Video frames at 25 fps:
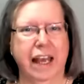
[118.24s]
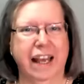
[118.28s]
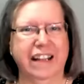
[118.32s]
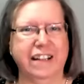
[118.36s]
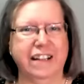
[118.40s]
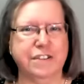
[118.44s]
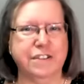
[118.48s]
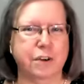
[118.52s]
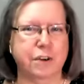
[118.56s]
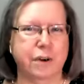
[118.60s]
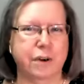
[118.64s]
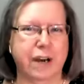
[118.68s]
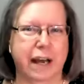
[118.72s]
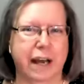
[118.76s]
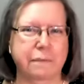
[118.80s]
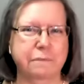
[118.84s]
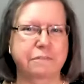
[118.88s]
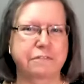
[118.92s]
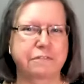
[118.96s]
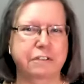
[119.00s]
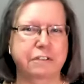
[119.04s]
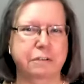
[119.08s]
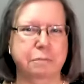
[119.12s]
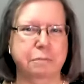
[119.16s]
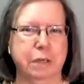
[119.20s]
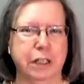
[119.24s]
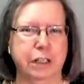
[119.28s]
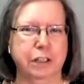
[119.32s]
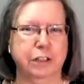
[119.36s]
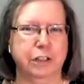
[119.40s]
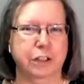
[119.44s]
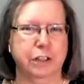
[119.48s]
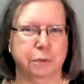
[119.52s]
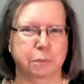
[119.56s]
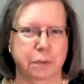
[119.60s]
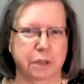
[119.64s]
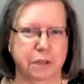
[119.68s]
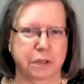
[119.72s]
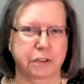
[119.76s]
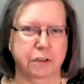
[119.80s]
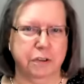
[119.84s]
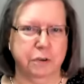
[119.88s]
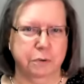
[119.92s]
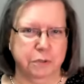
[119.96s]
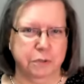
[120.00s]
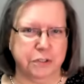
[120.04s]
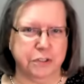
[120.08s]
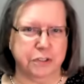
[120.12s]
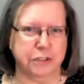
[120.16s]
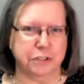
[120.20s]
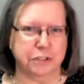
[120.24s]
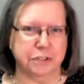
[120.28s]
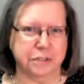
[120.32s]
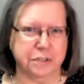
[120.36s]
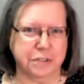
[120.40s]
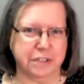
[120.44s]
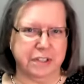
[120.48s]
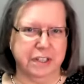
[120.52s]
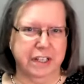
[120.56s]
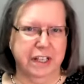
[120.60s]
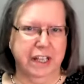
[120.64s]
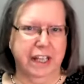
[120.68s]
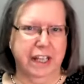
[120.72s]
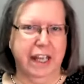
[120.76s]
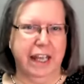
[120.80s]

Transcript: And so I'm familiar with Hoosiers.